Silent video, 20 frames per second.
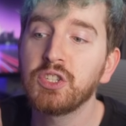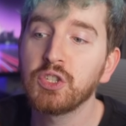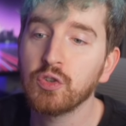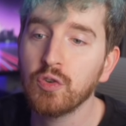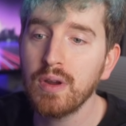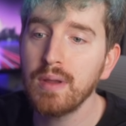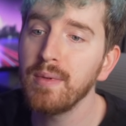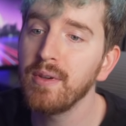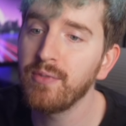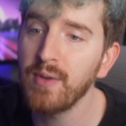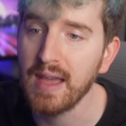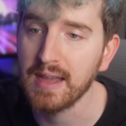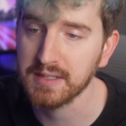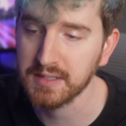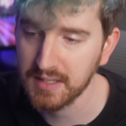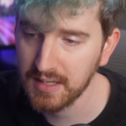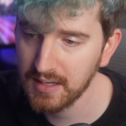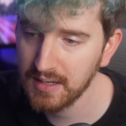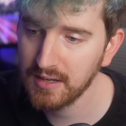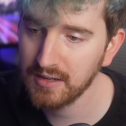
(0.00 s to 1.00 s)

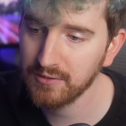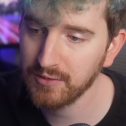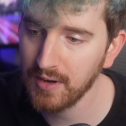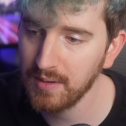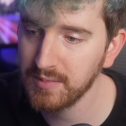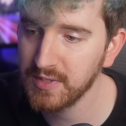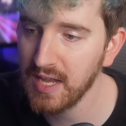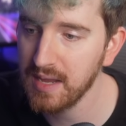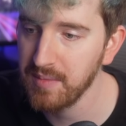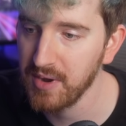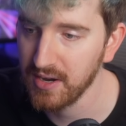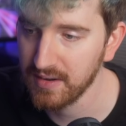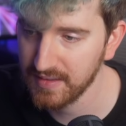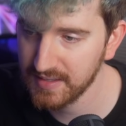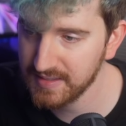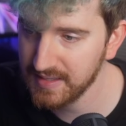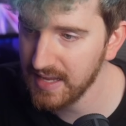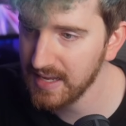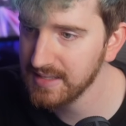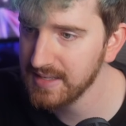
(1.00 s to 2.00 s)
StreamFX from Xaymar.
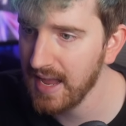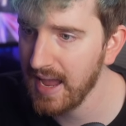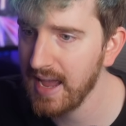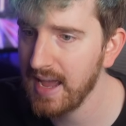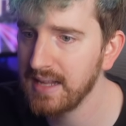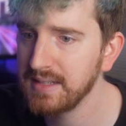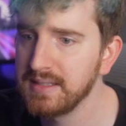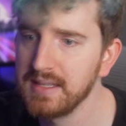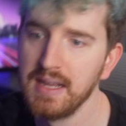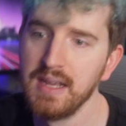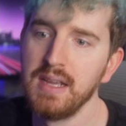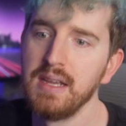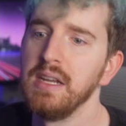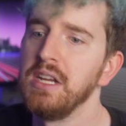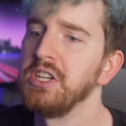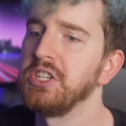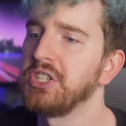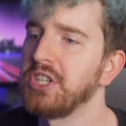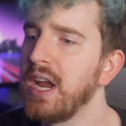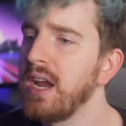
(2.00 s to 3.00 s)
This thing adds
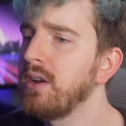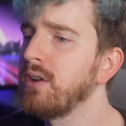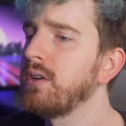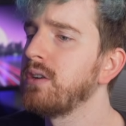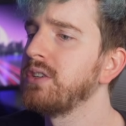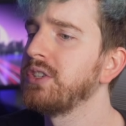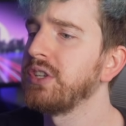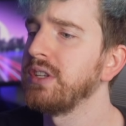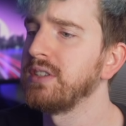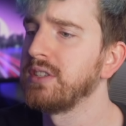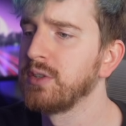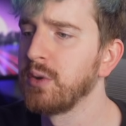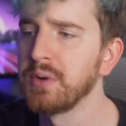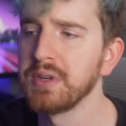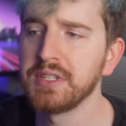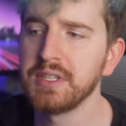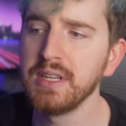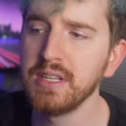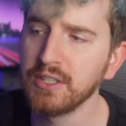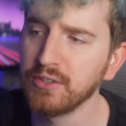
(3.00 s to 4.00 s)
shaders,
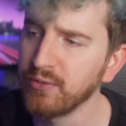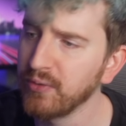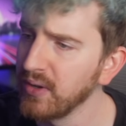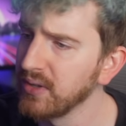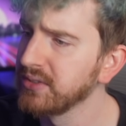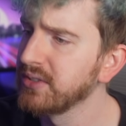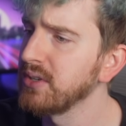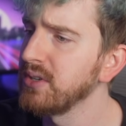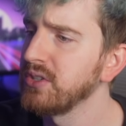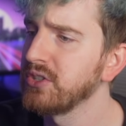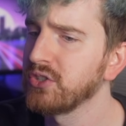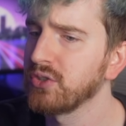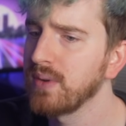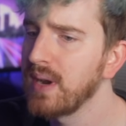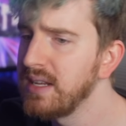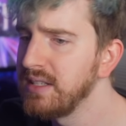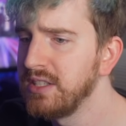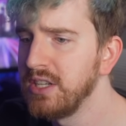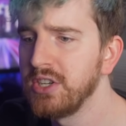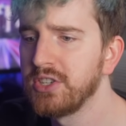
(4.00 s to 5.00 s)
sources, filters,
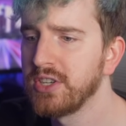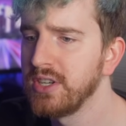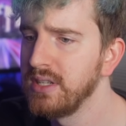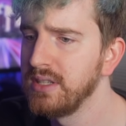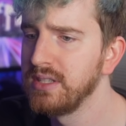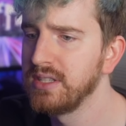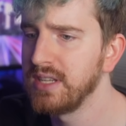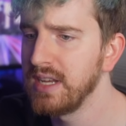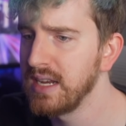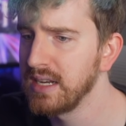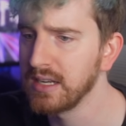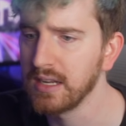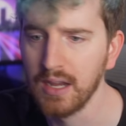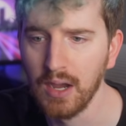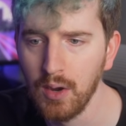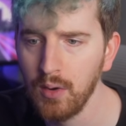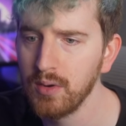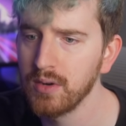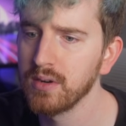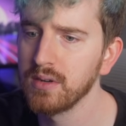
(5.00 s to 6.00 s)
transitions,
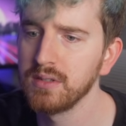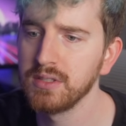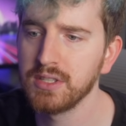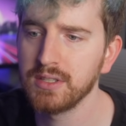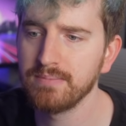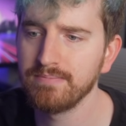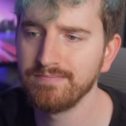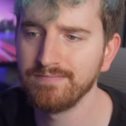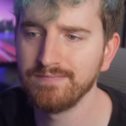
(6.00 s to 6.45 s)
encoders,